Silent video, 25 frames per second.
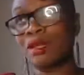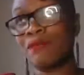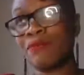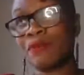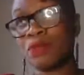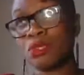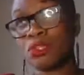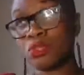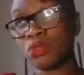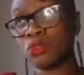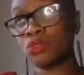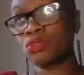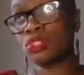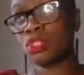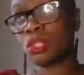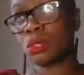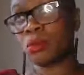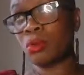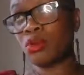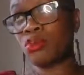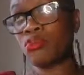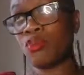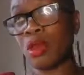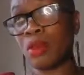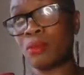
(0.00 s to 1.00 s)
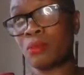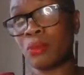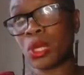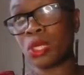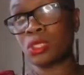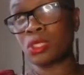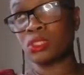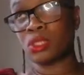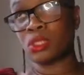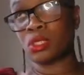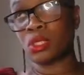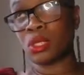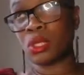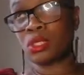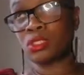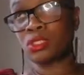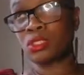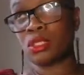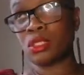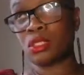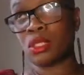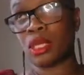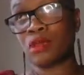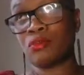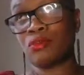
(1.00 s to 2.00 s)
There's also a great master
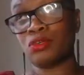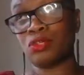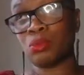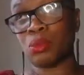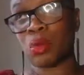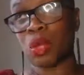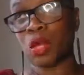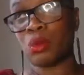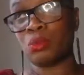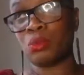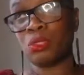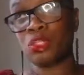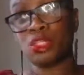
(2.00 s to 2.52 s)
class in there as well,